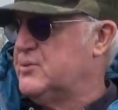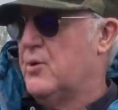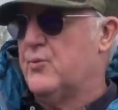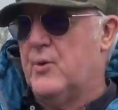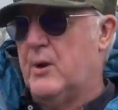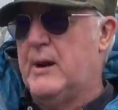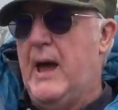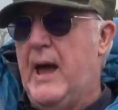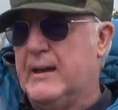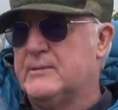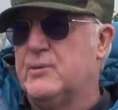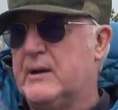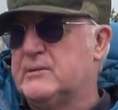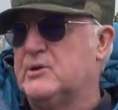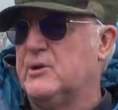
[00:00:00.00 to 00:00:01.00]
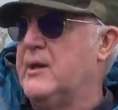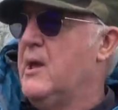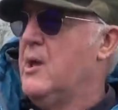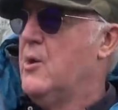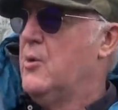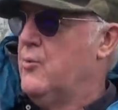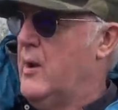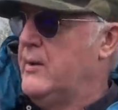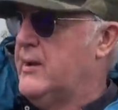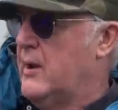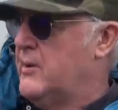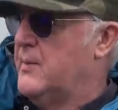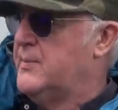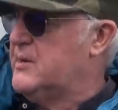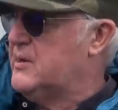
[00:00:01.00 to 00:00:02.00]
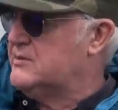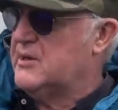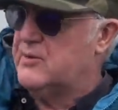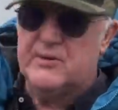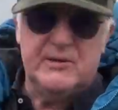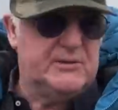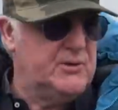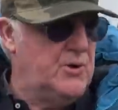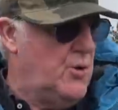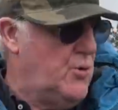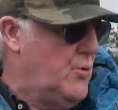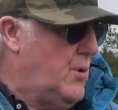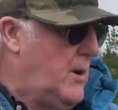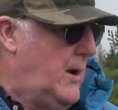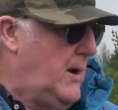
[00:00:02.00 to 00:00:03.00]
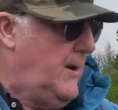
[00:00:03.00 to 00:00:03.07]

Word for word: so a runner had to actually run down here because there is no